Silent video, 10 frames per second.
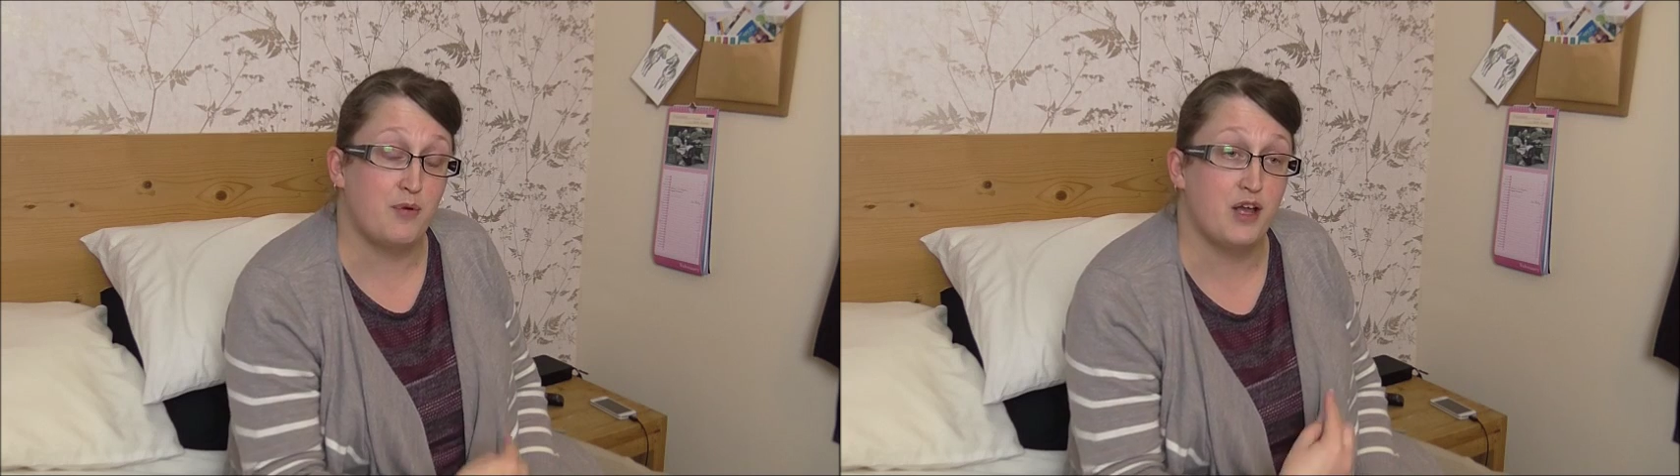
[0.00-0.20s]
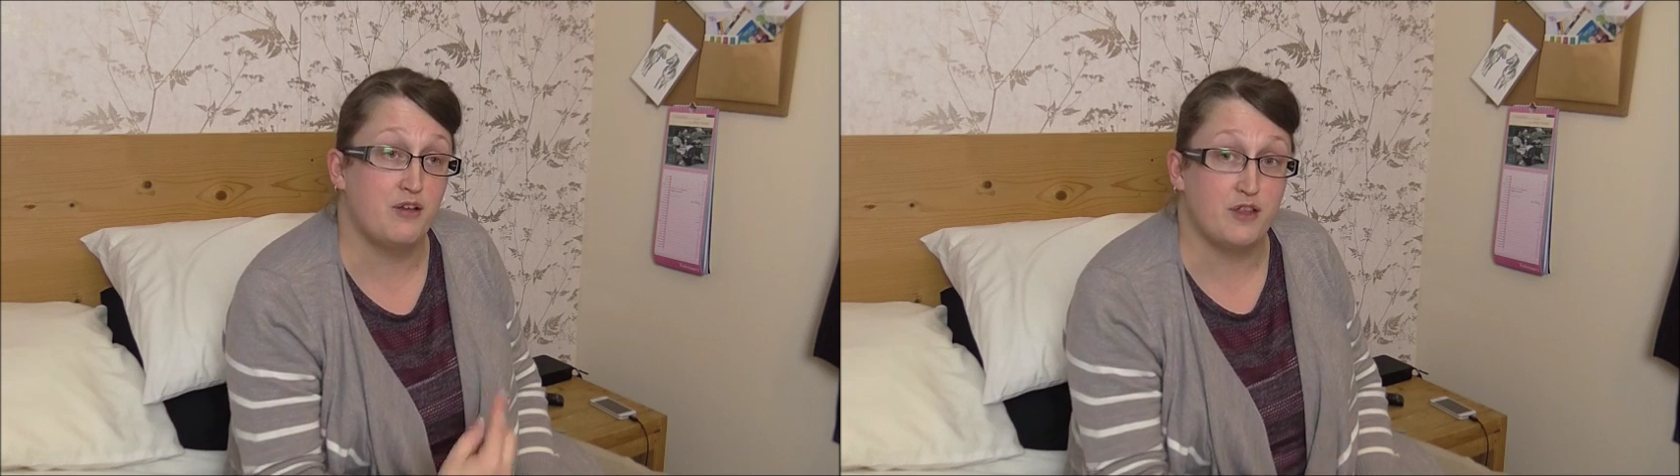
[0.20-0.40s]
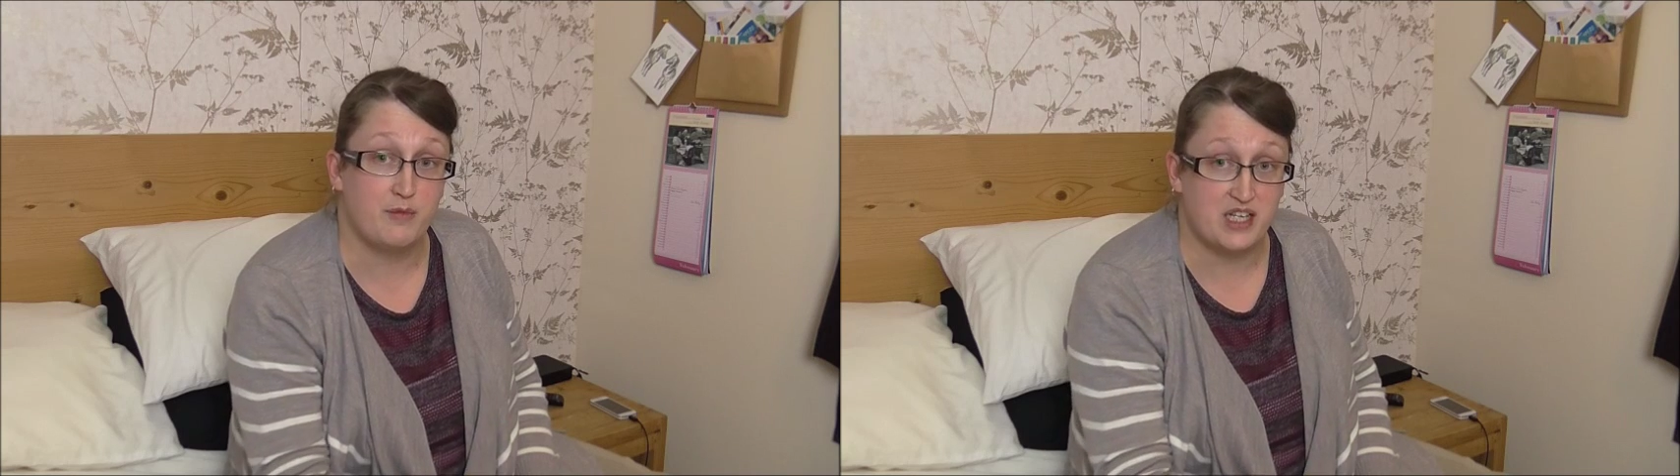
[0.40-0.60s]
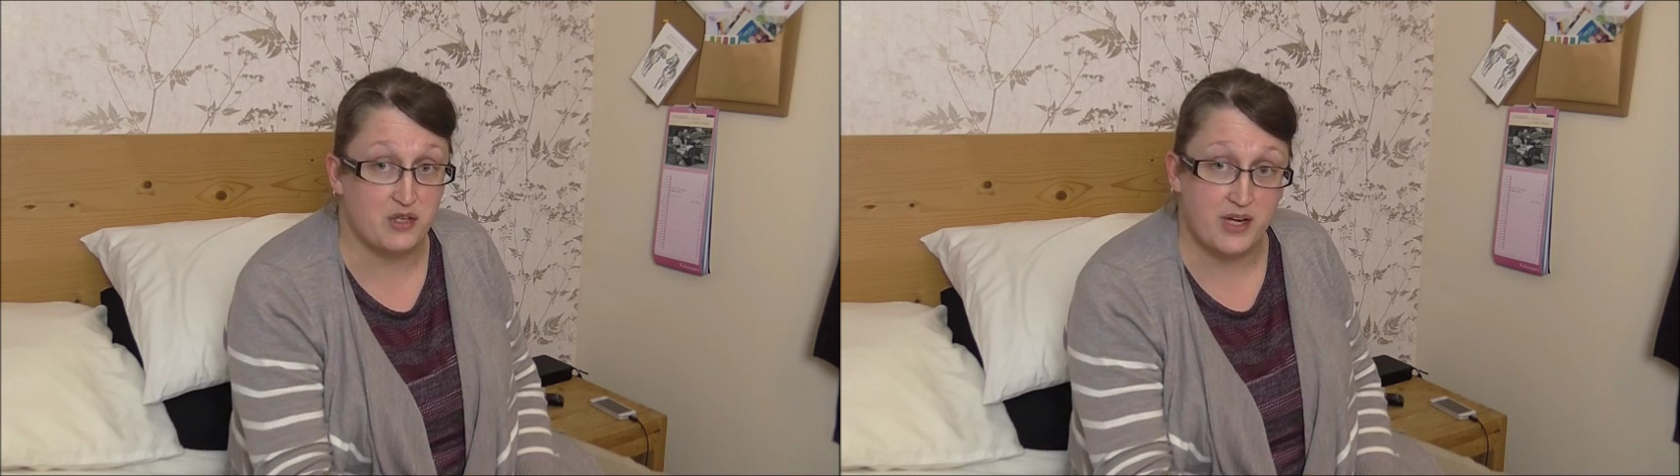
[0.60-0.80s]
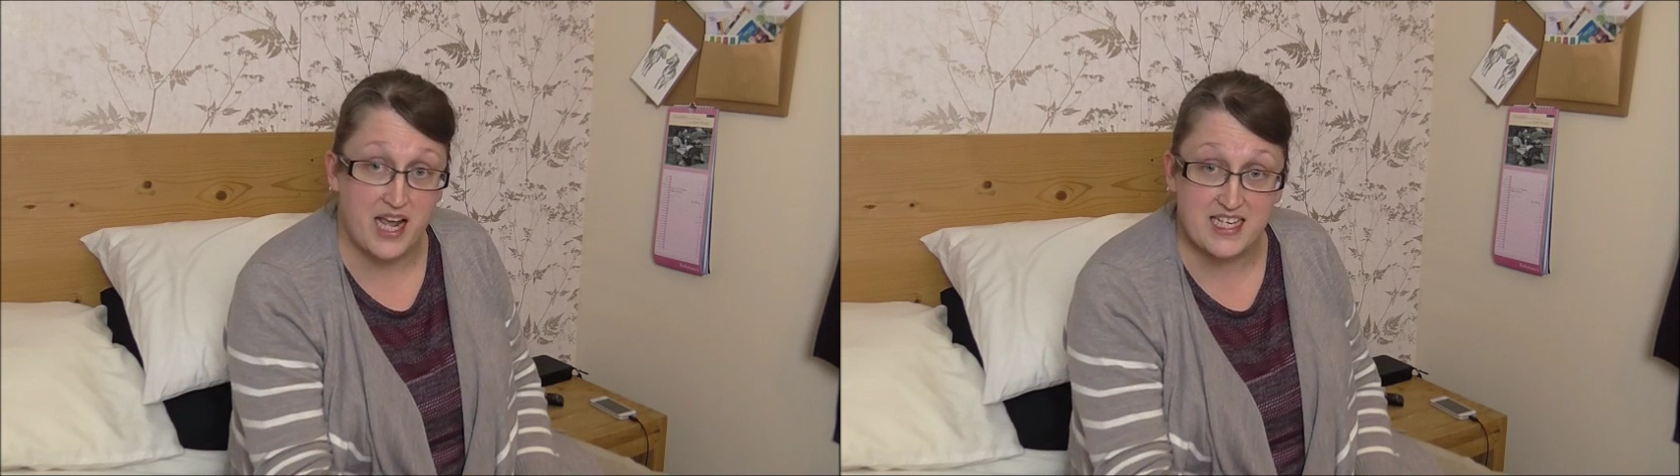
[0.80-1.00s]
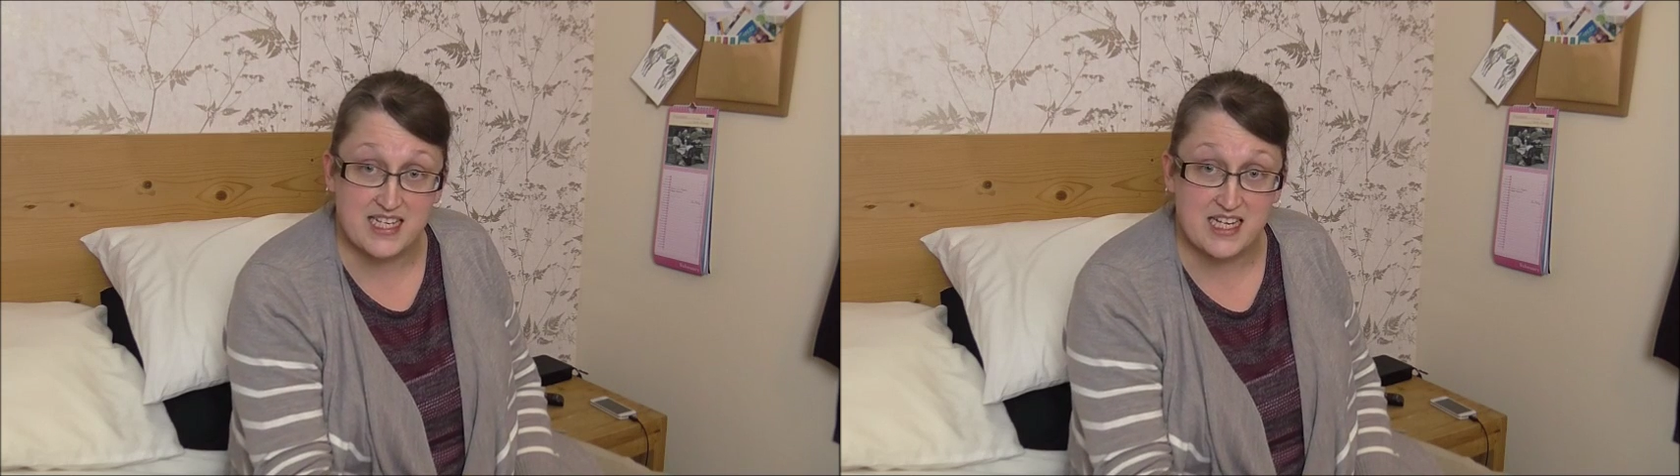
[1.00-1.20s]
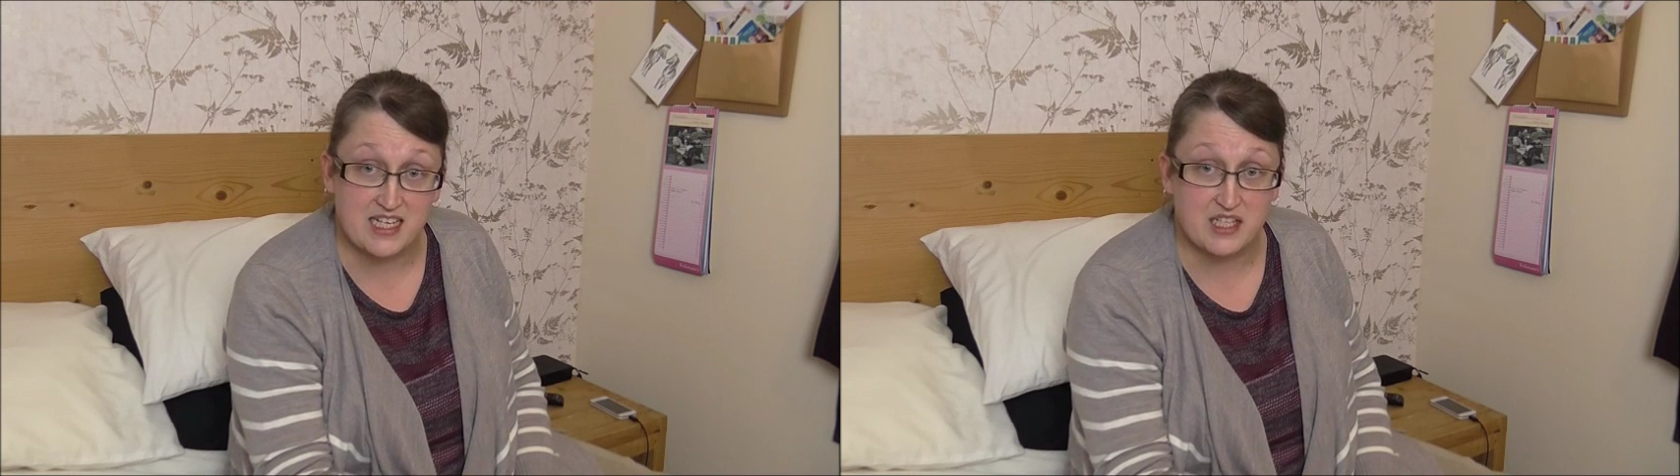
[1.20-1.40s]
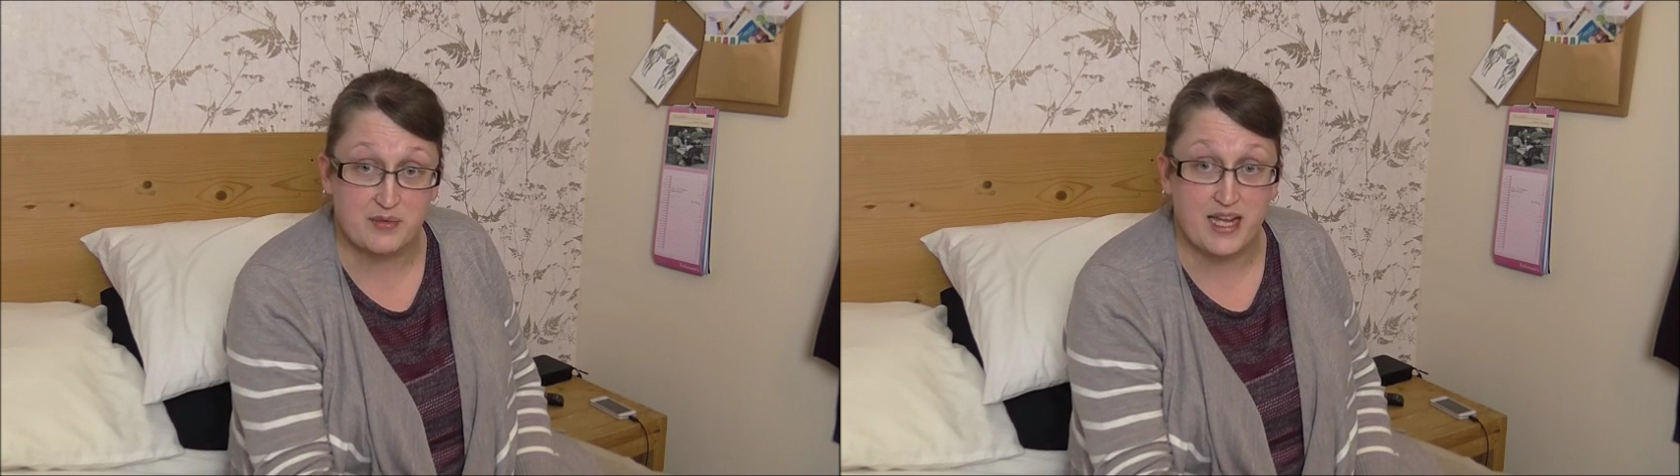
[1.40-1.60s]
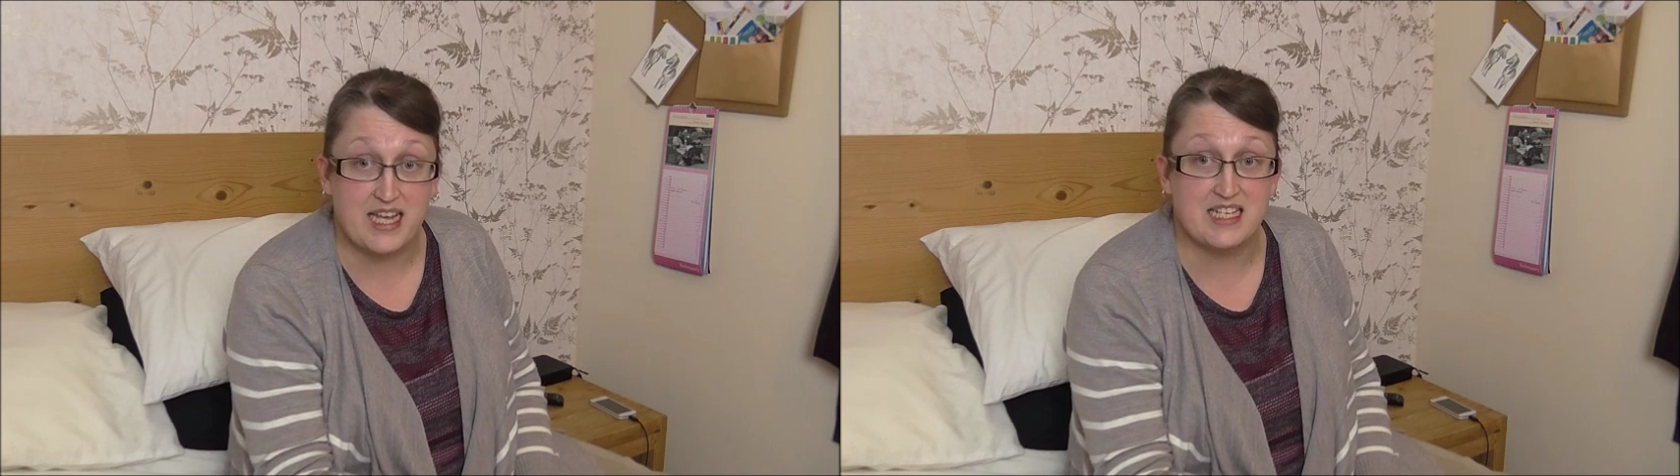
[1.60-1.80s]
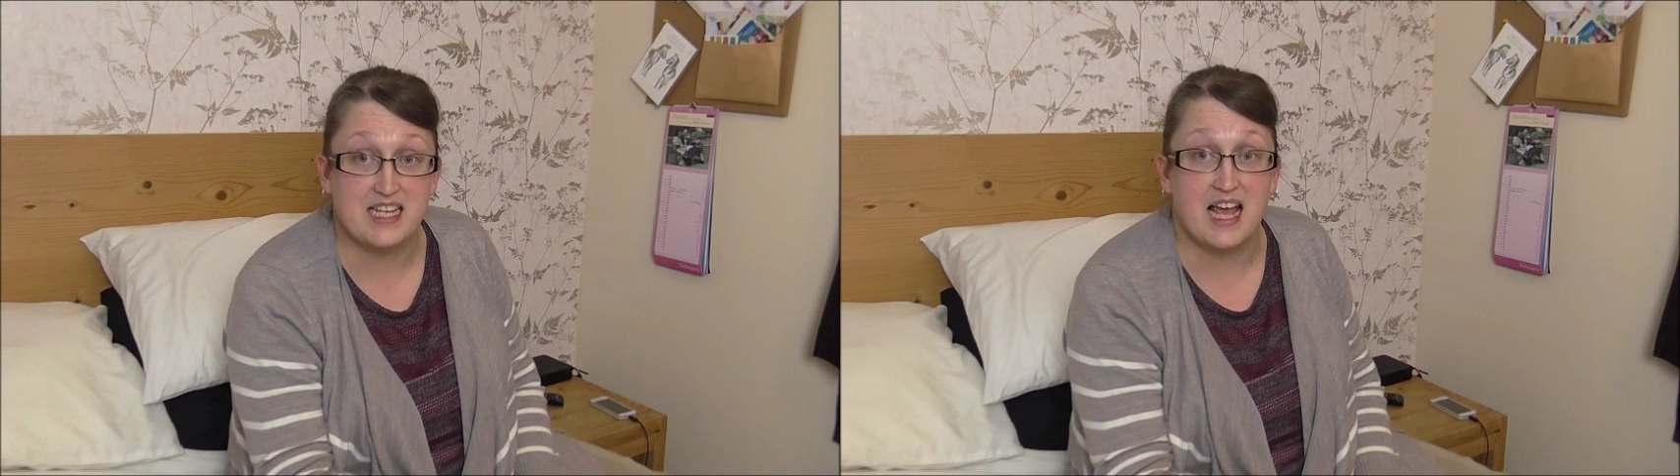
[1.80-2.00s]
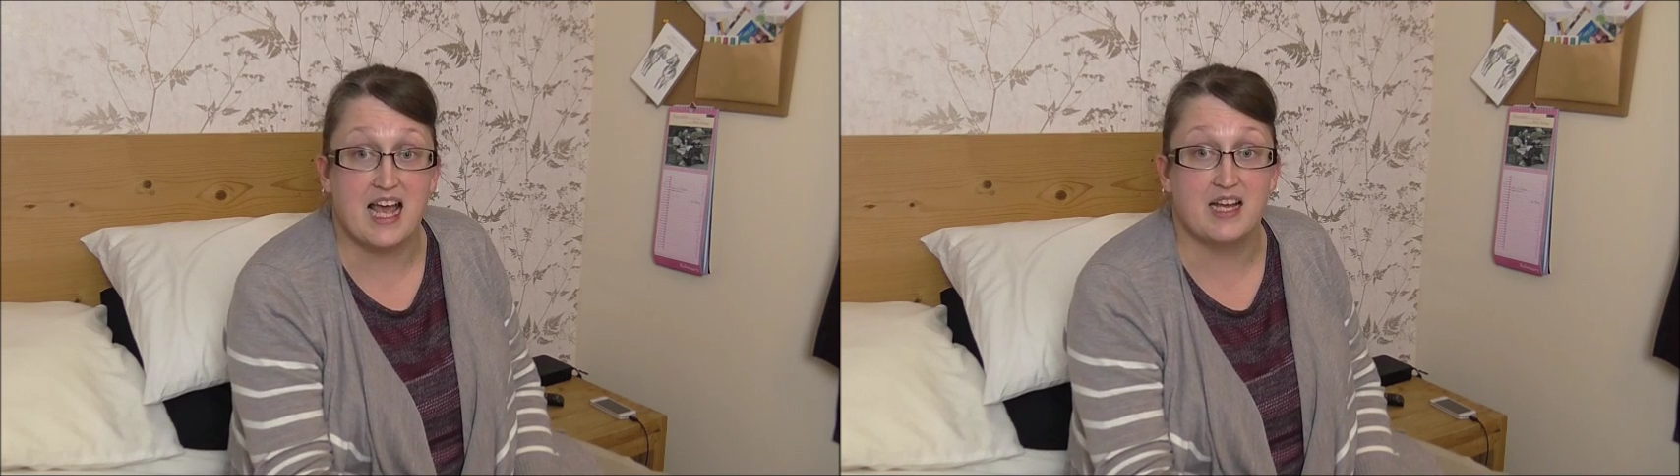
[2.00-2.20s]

upload them into an editing suite